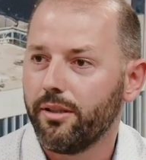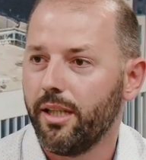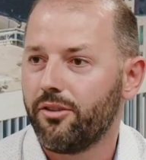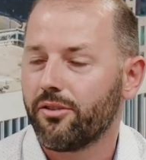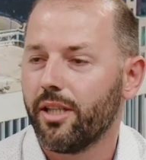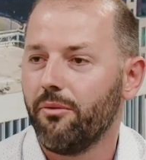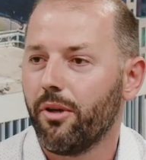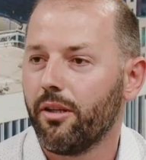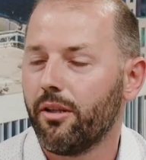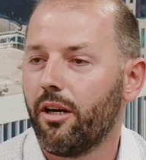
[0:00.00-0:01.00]
they just came
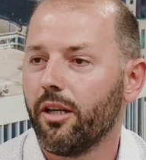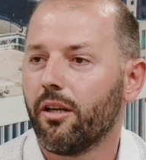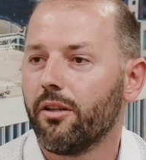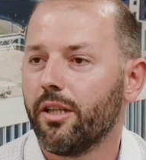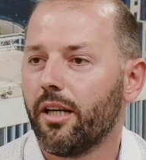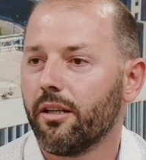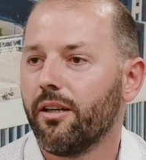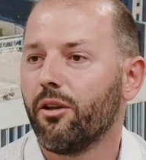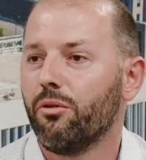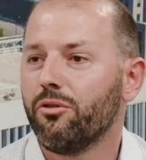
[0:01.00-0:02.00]
with an article, they're
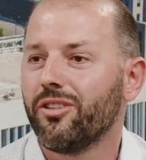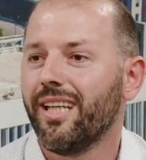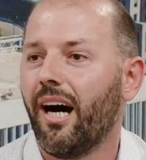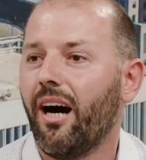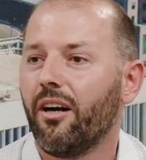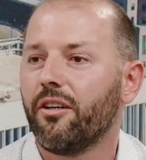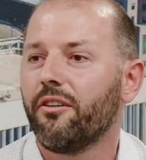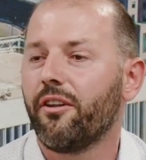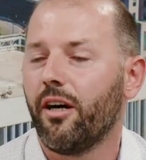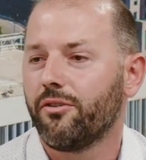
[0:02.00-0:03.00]
losing
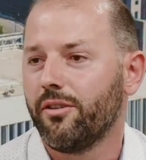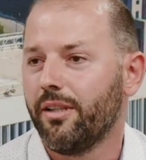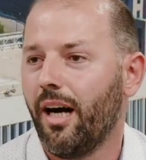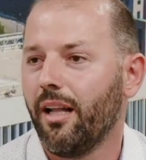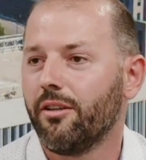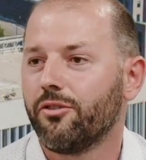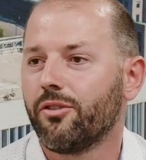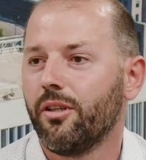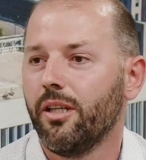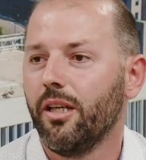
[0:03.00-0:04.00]

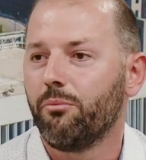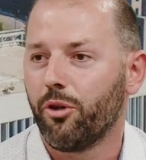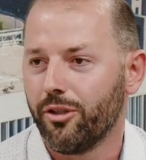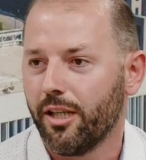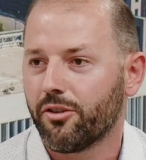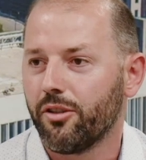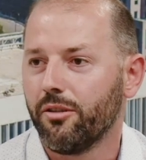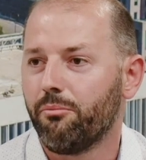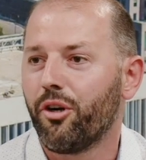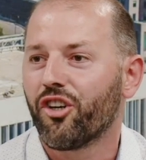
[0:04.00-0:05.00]
$100,000 in
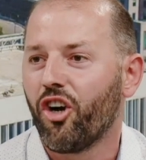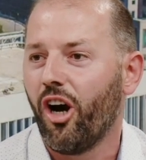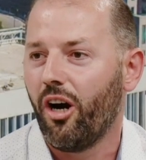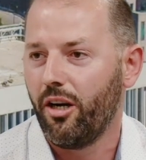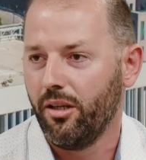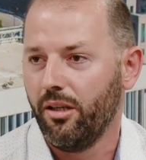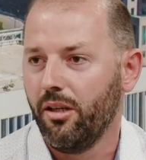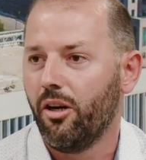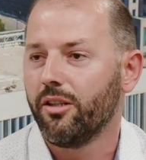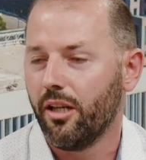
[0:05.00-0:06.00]
production per car
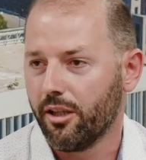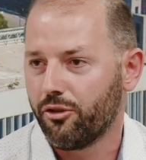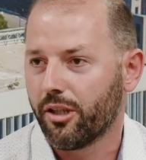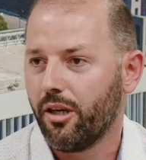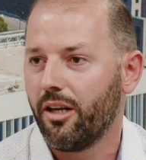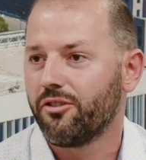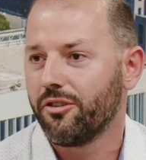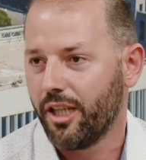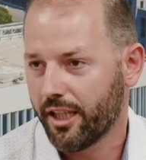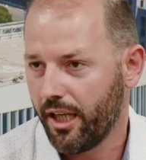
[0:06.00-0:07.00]
on electric cars. So
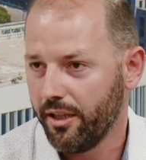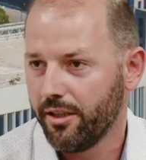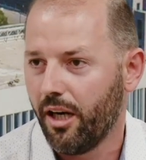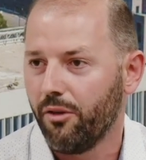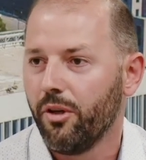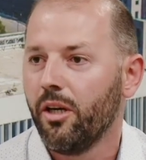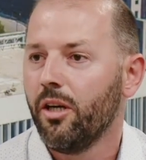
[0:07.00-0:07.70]
they're cutting down.